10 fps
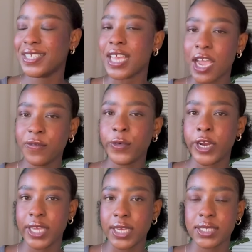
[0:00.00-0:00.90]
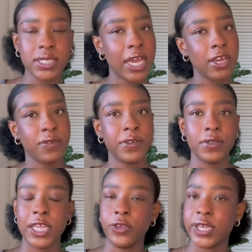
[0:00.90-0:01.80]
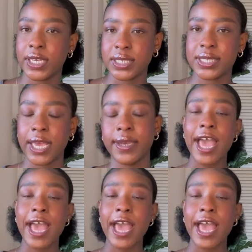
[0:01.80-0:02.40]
sign for a year, see how you feel, and then you can extend.